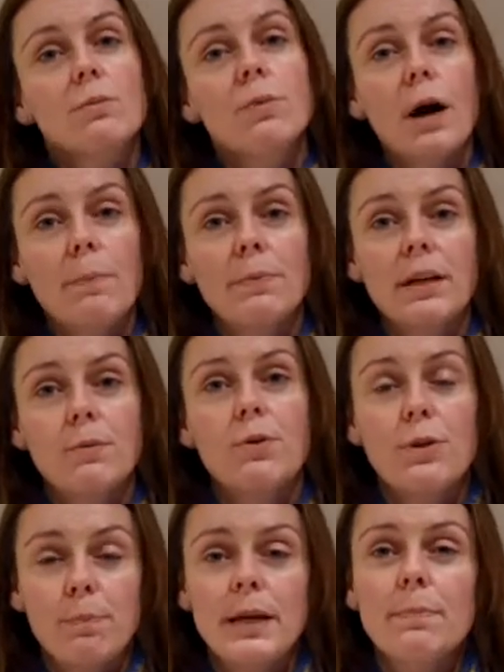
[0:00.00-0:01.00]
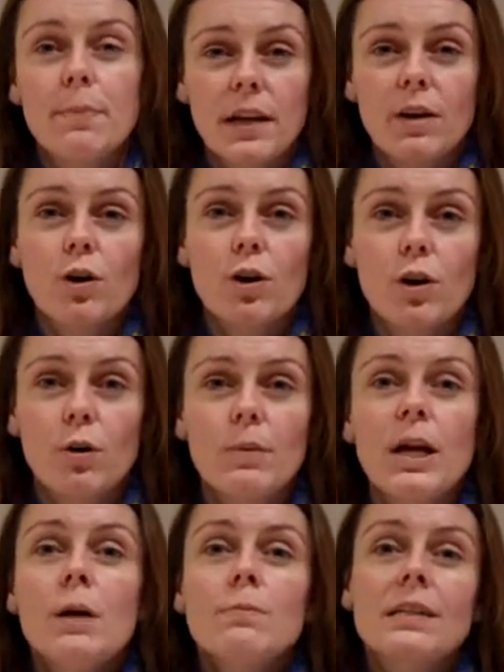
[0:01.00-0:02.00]
unpopular with the people at home
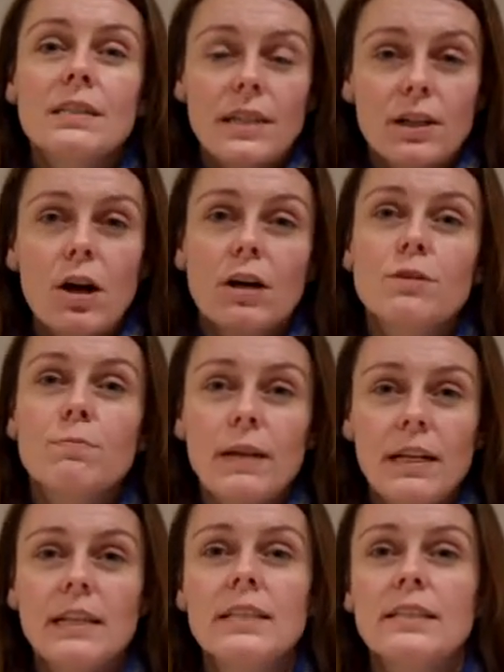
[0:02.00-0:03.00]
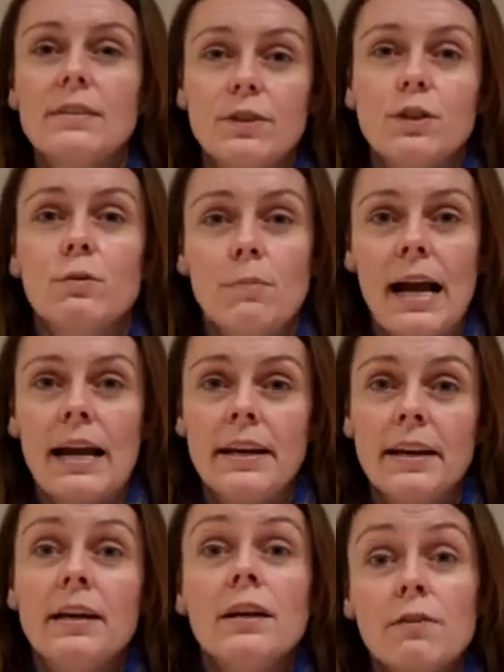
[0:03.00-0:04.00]
because it cost millions of young men,
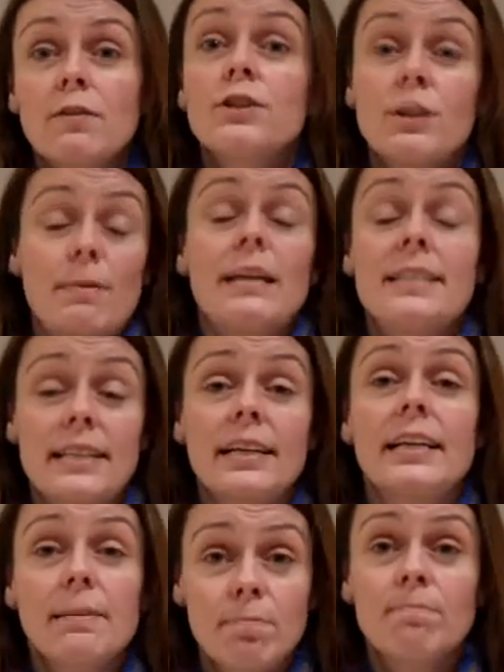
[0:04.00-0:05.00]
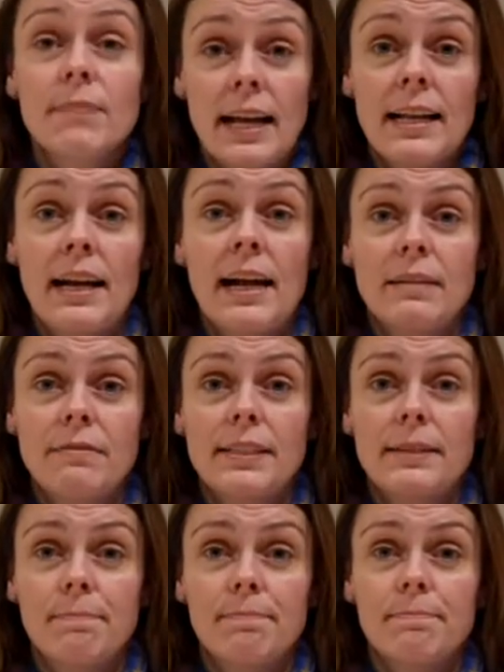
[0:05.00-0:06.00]
fundamentally, their
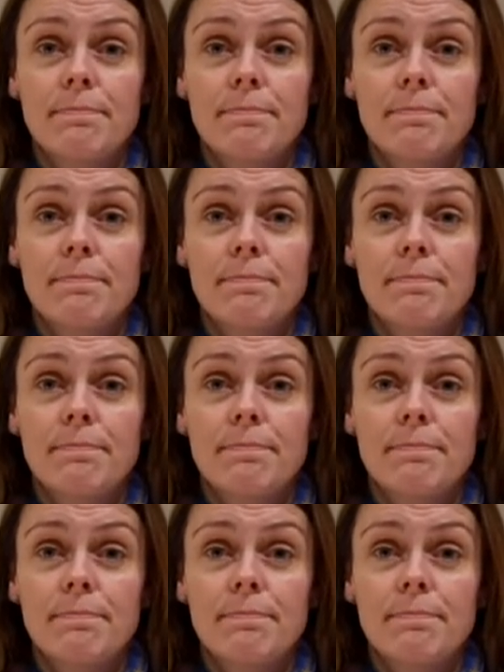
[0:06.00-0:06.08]
lives.